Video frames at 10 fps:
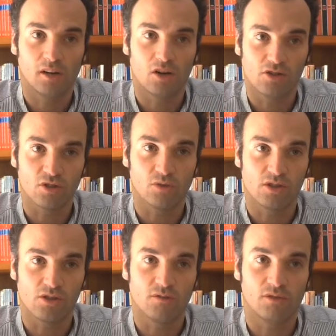
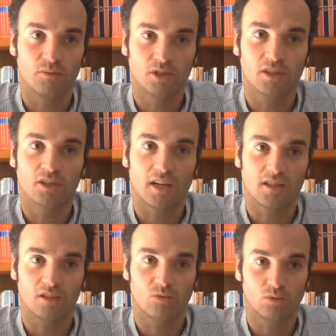consequences of the British
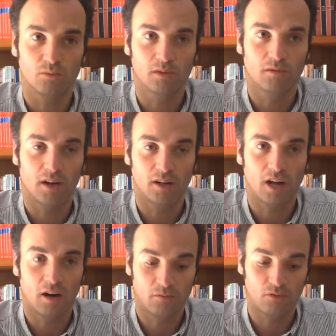exit would be very
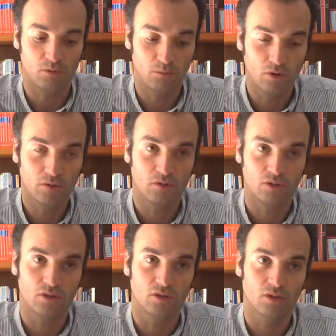harmful both for
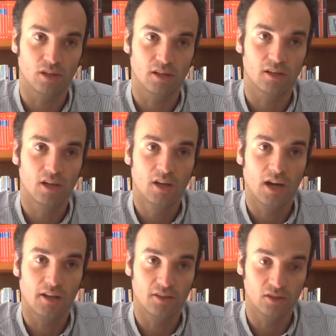the UK
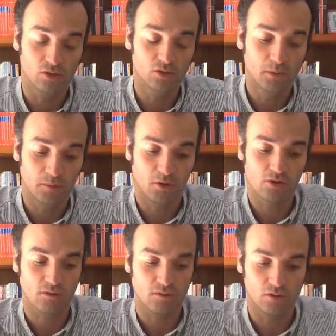and the EU, but
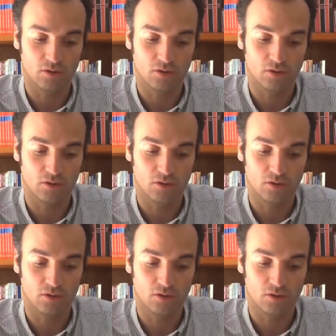mostly for